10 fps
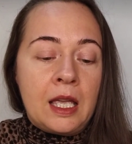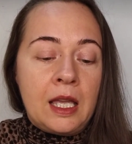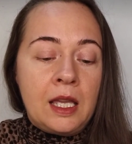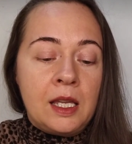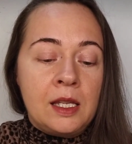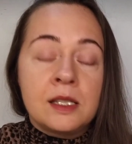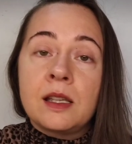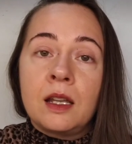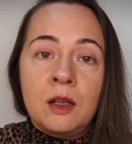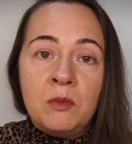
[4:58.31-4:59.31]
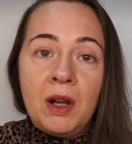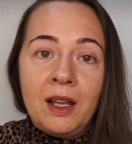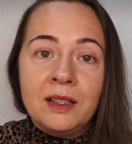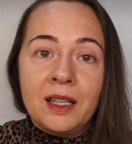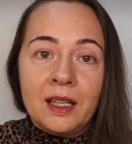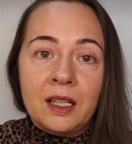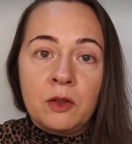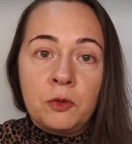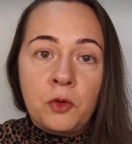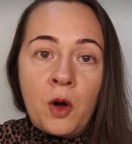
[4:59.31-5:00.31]
is an unplugging
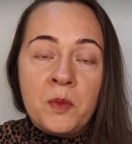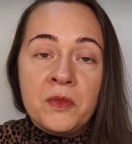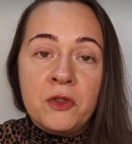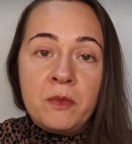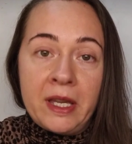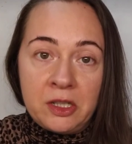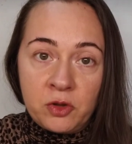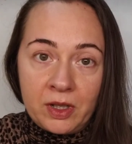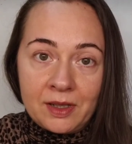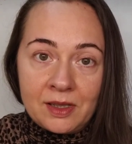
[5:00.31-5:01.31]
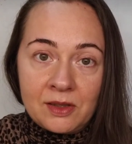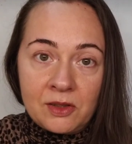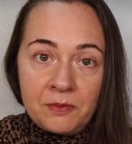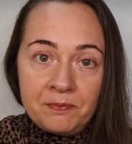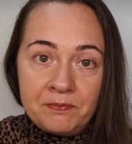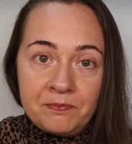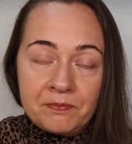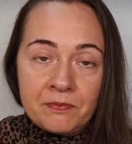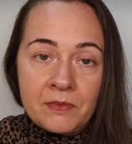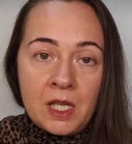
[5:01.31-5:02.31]
from the matrix.
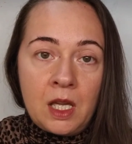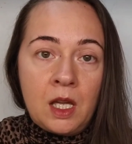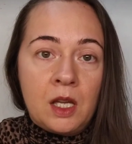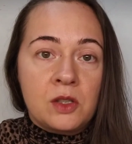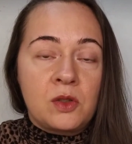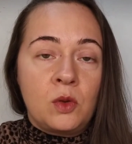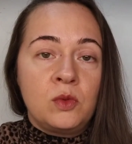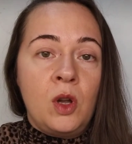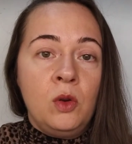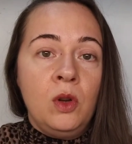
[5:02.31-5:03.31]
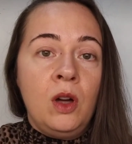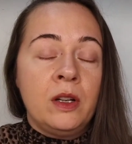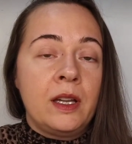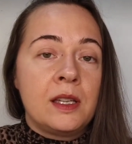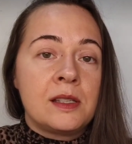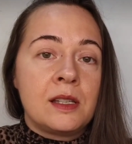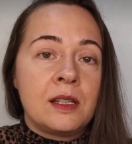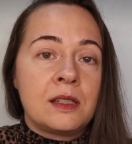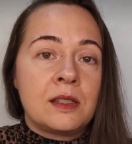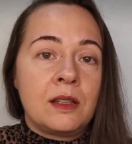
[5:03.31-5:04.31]
So no longer is
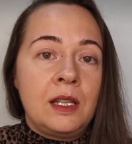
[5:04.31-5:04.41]
it